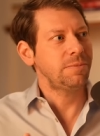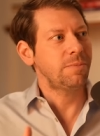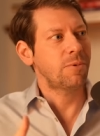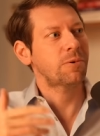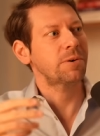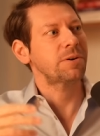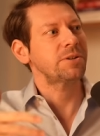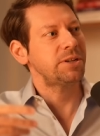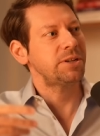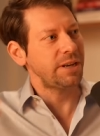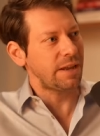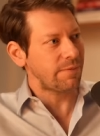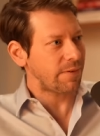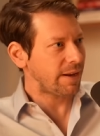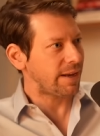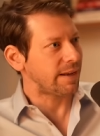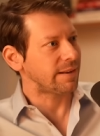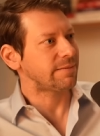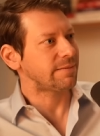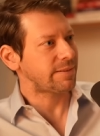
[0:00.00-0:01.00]
more
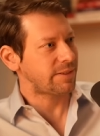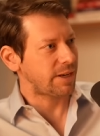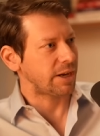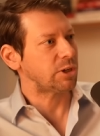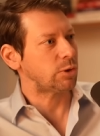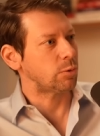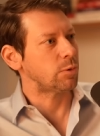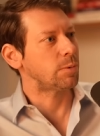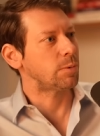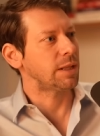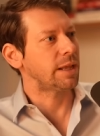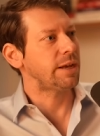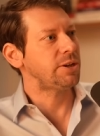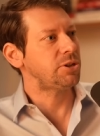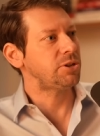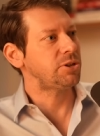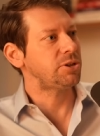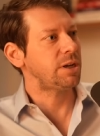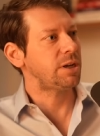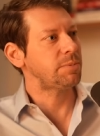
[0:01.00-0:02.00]
significant sexual
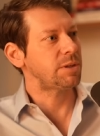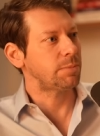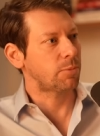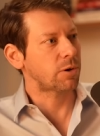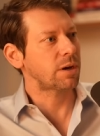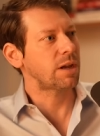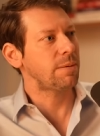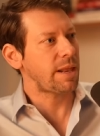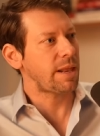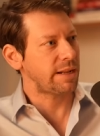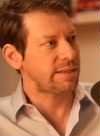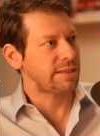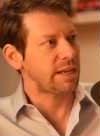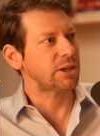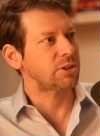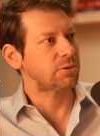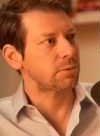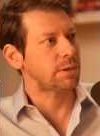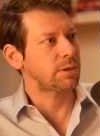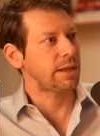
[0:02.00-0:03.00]
relationships, more committed
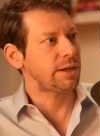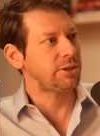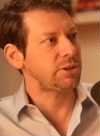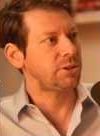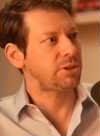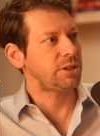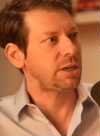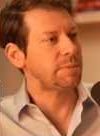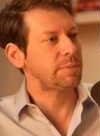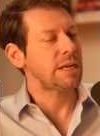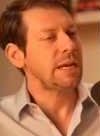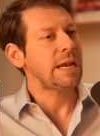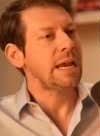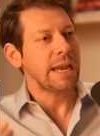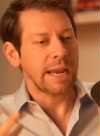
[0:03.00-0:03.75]
sexual relationships.